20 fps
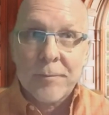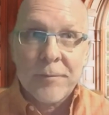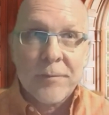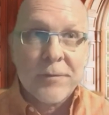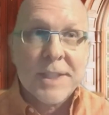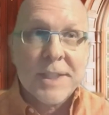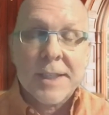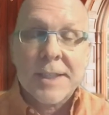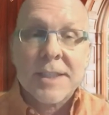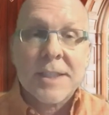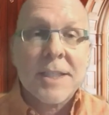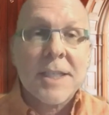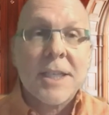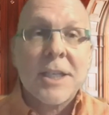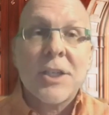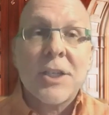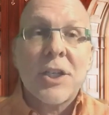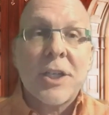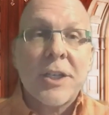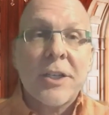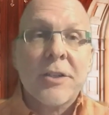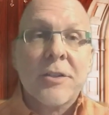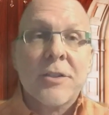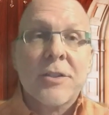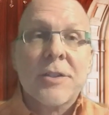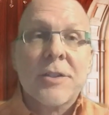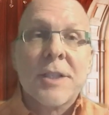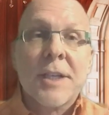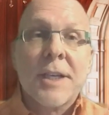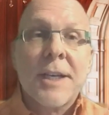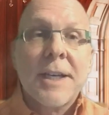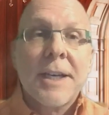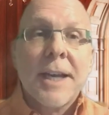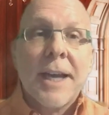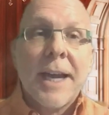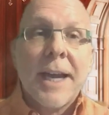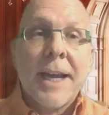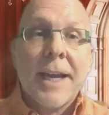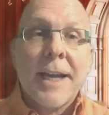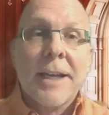16 years,
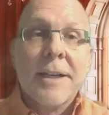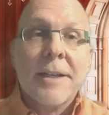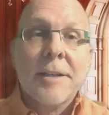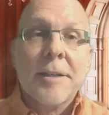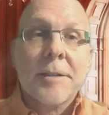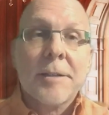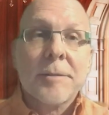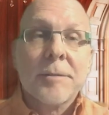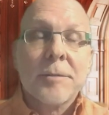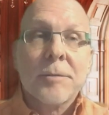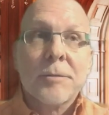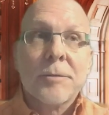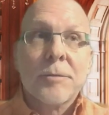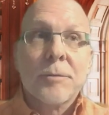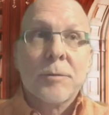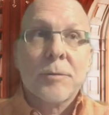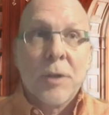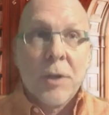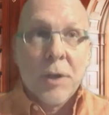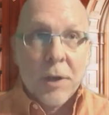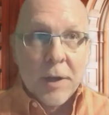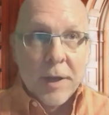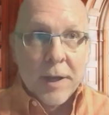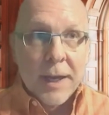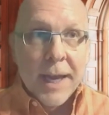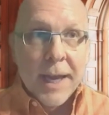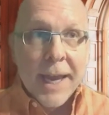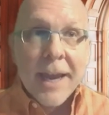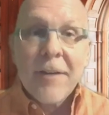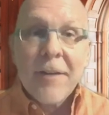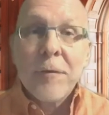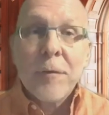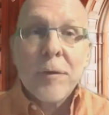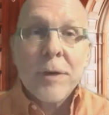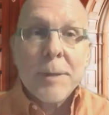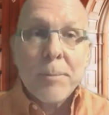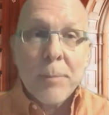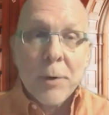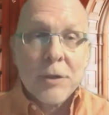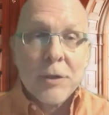and
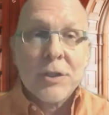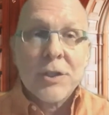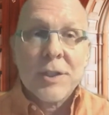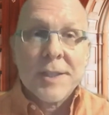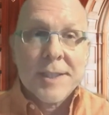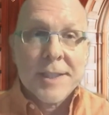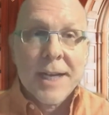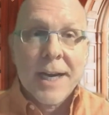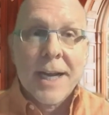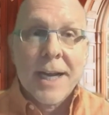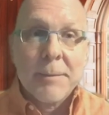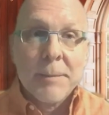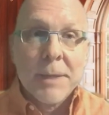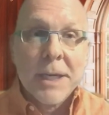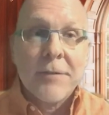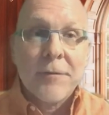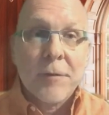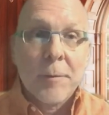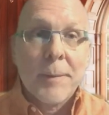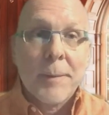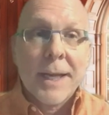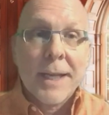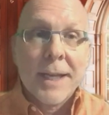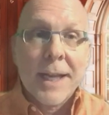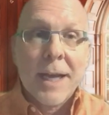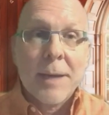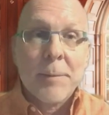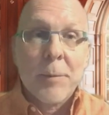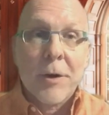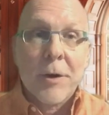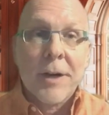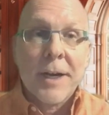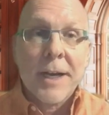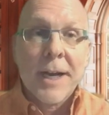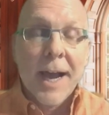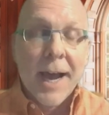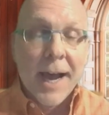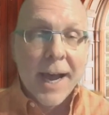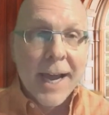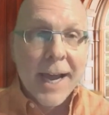every purchase that I made for my
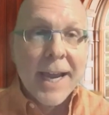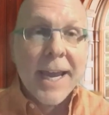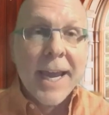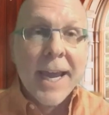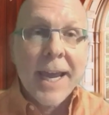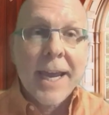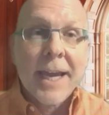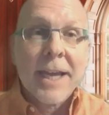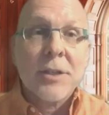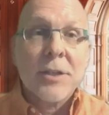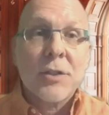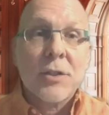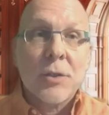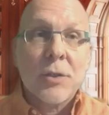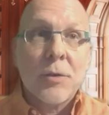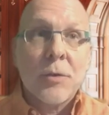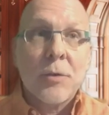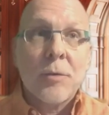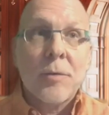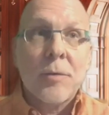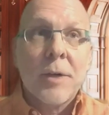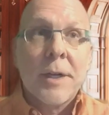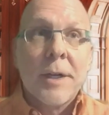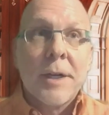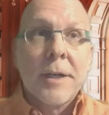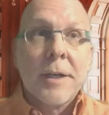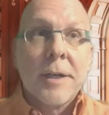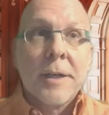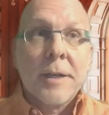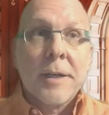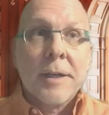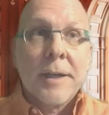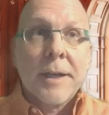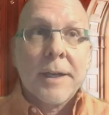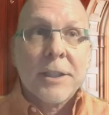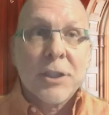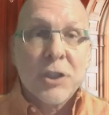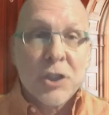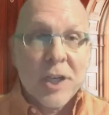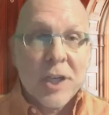library, I had to
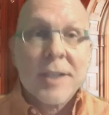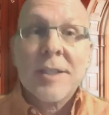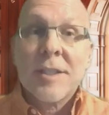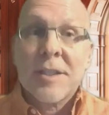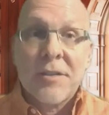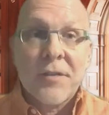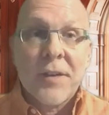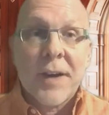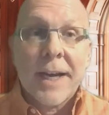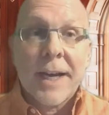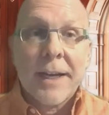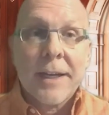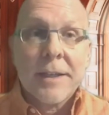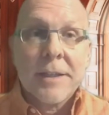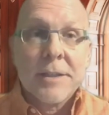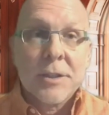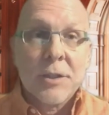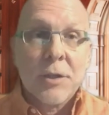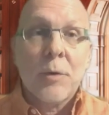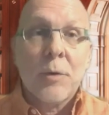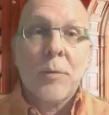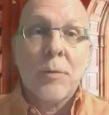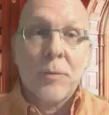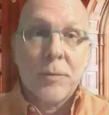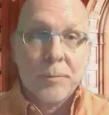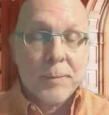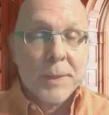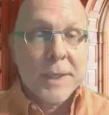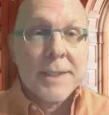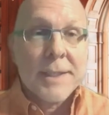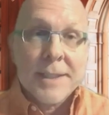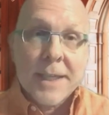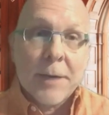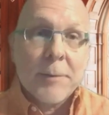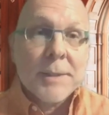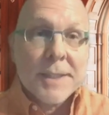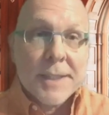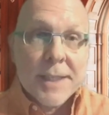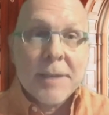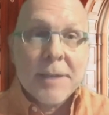justify. So because I
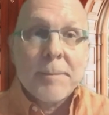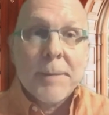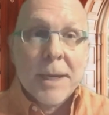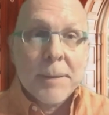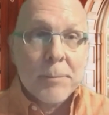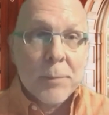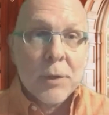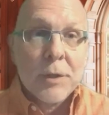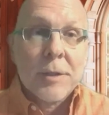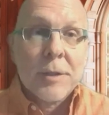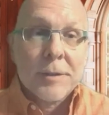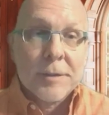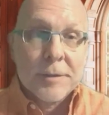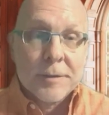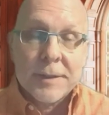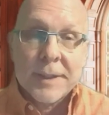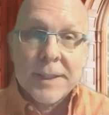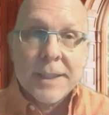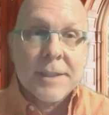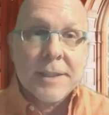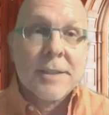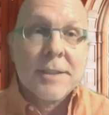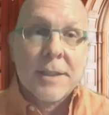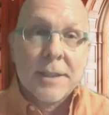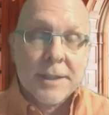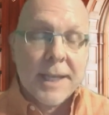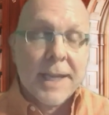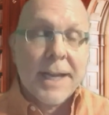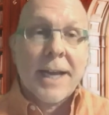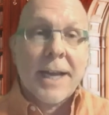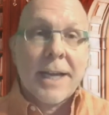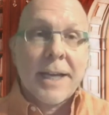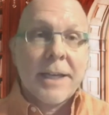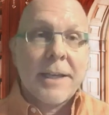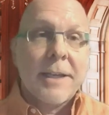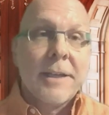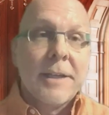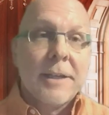would send my book list that I